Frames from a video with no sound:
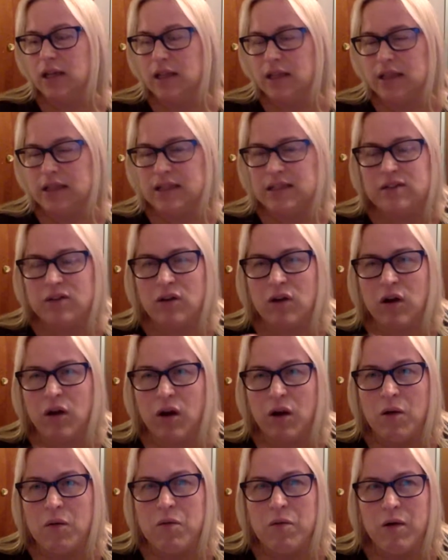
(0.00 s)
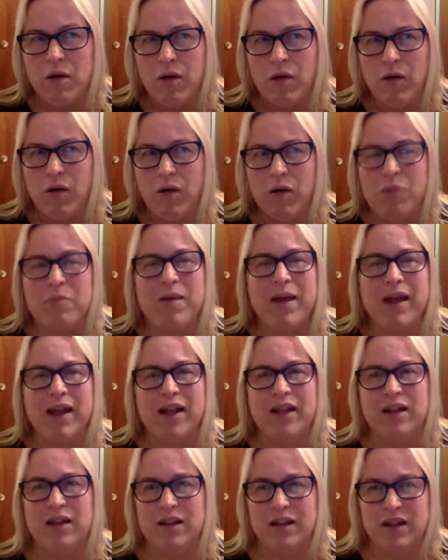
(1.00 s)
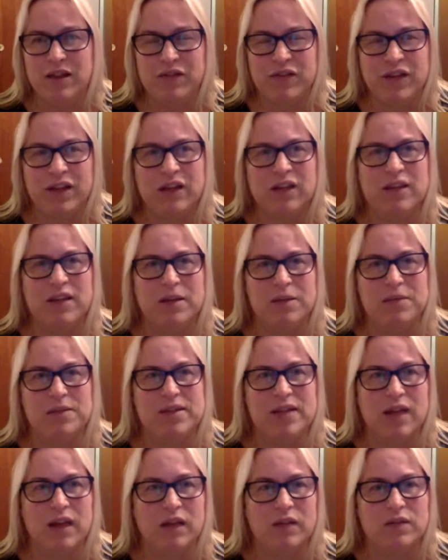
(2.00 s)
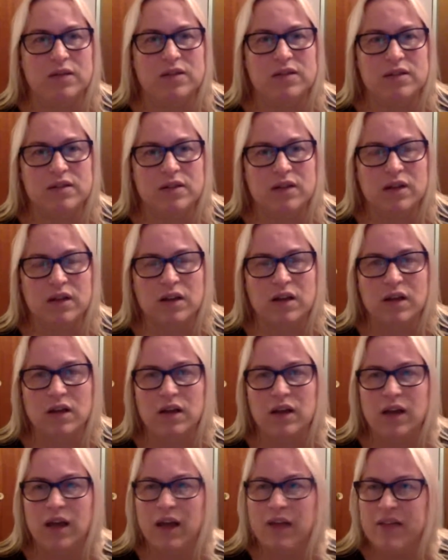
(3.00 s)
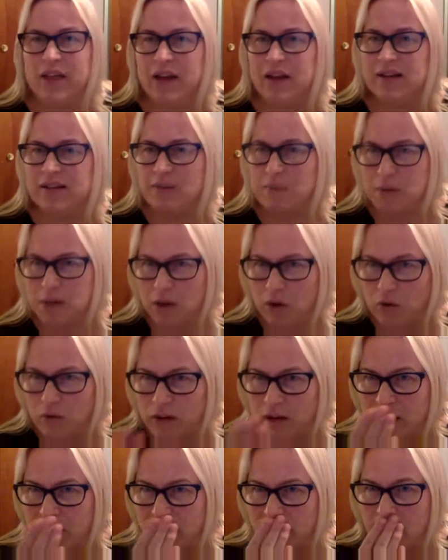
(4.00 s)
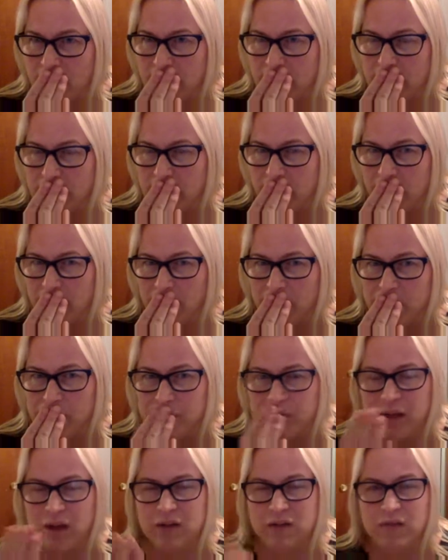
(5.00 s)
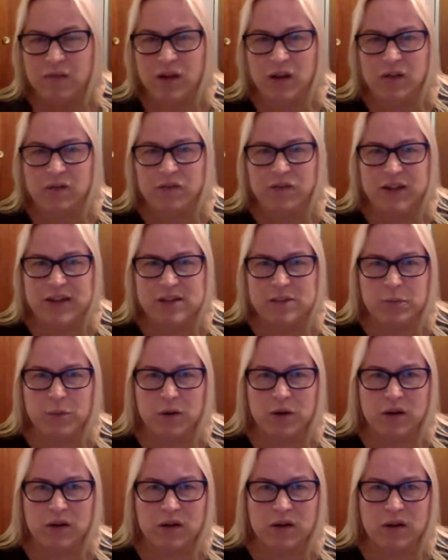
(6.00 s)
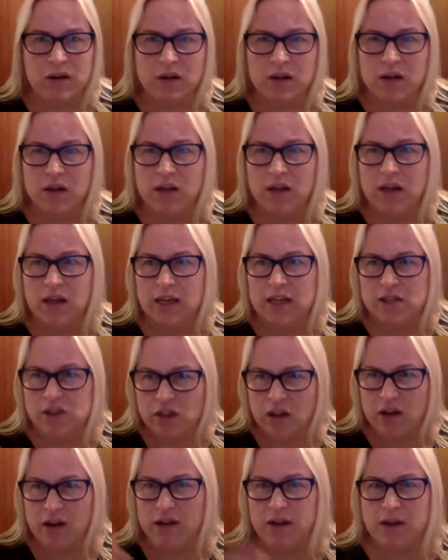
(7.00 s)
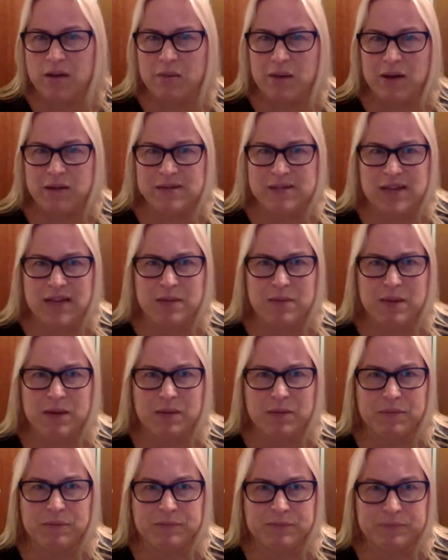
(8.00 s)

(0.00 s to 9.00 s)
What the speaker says: These are all men that have killed themselves. And then somebody over here and on Facebook is talking about Damon